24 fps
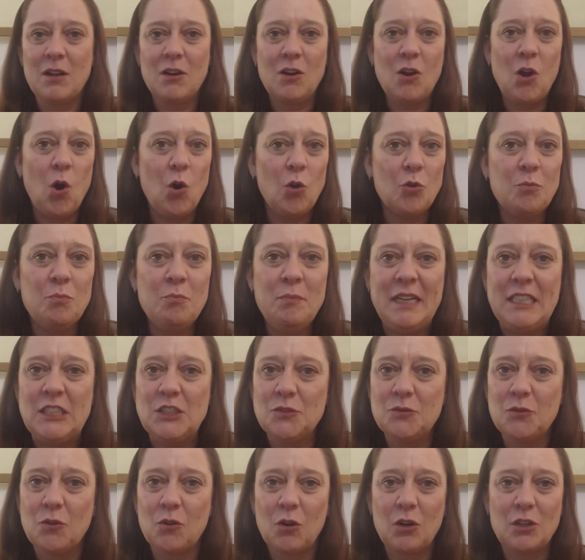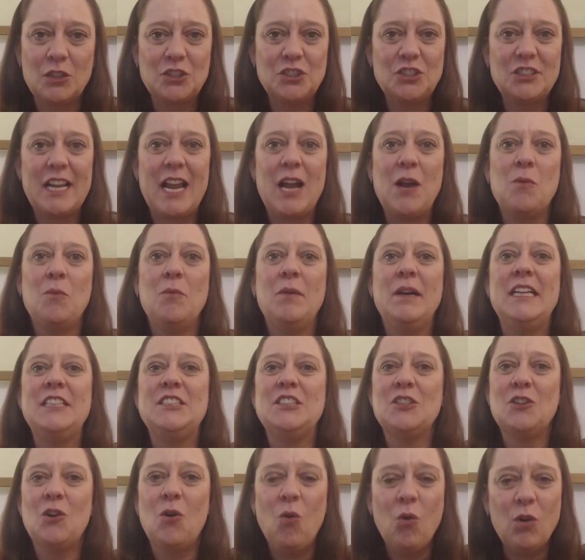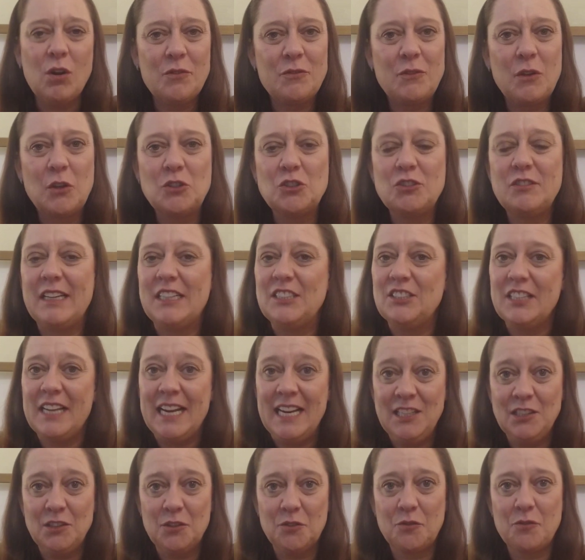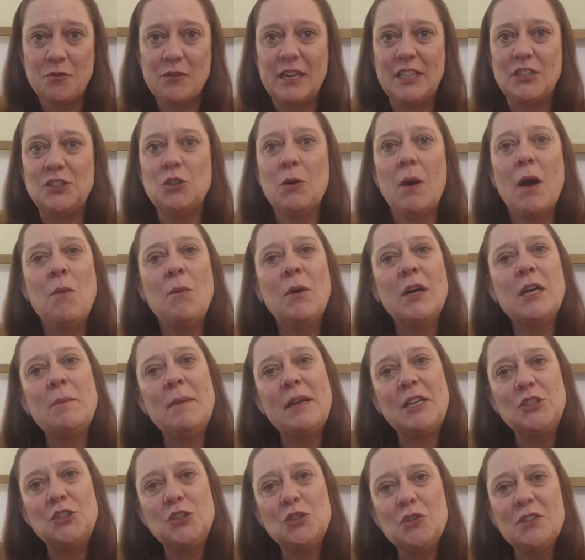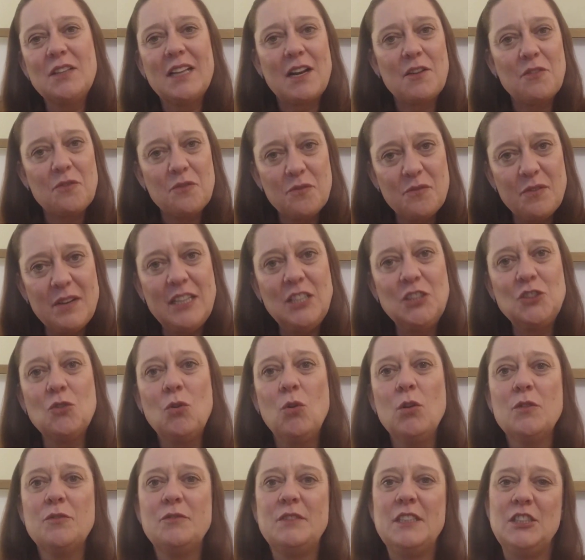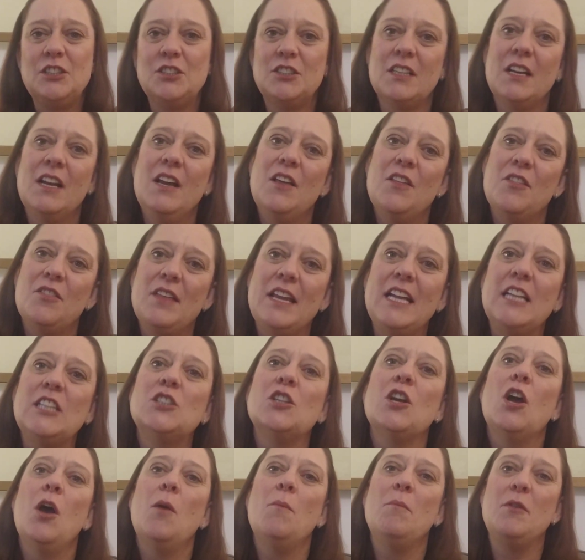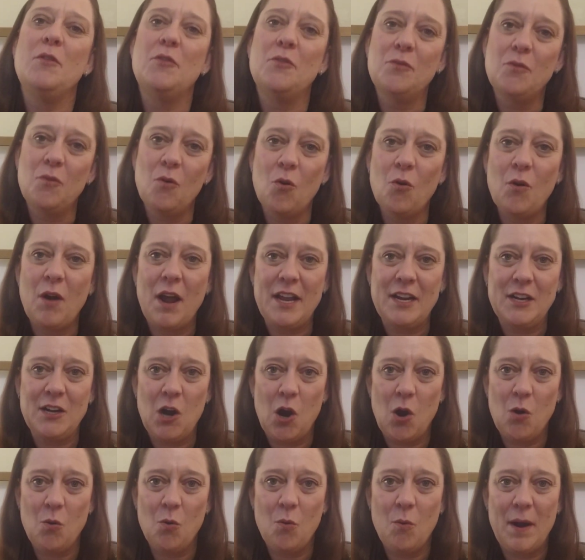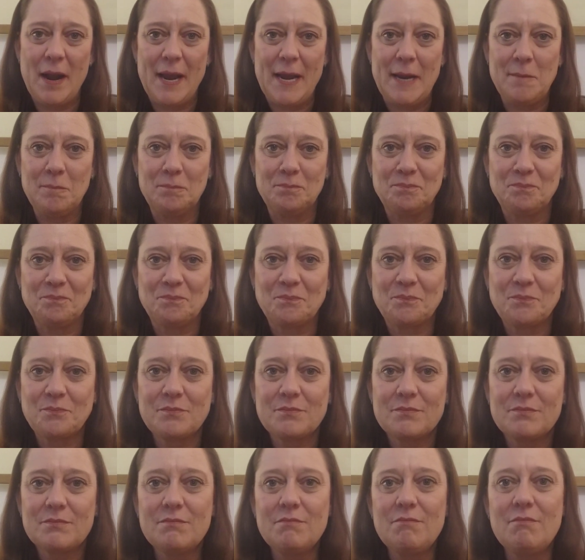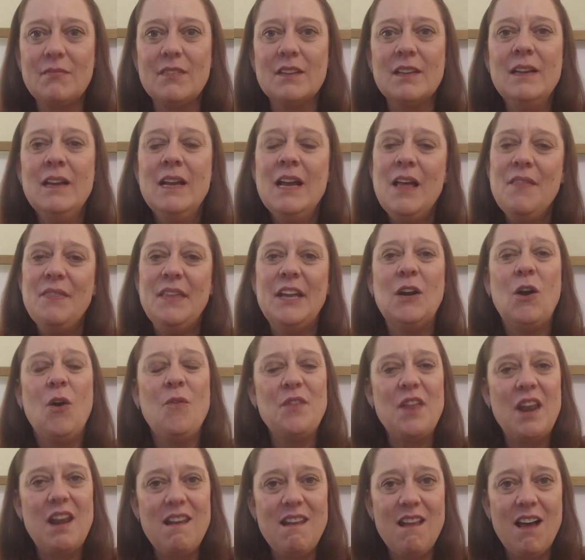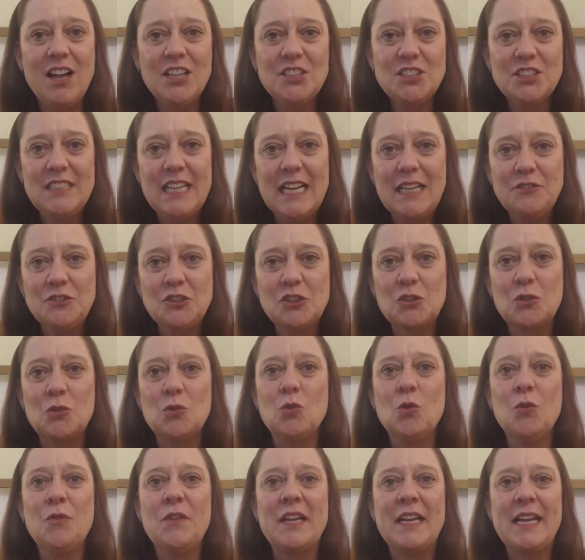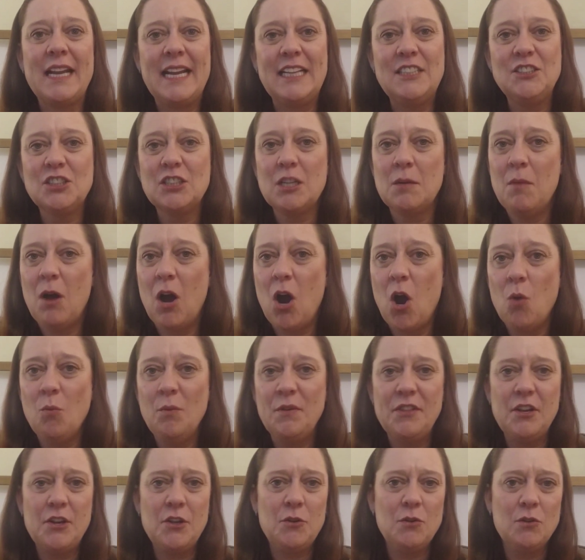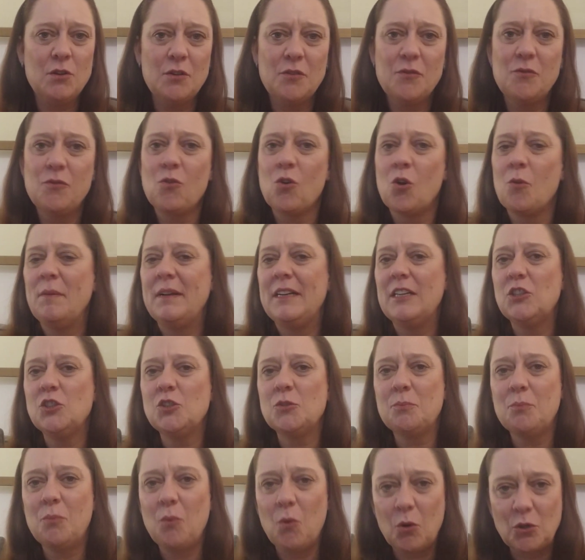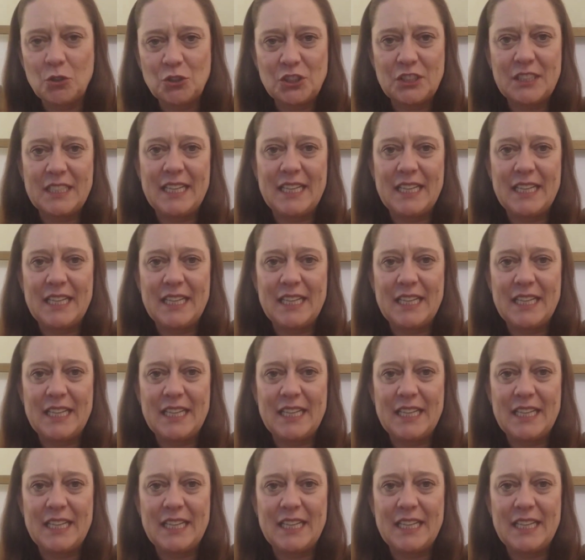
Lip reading: cold meats for on a sandwich and all of those things in the fridge. So I want to make sure that I finish all of these things before I go away. Then on the last day of school, the kids come home with their uniform and their sports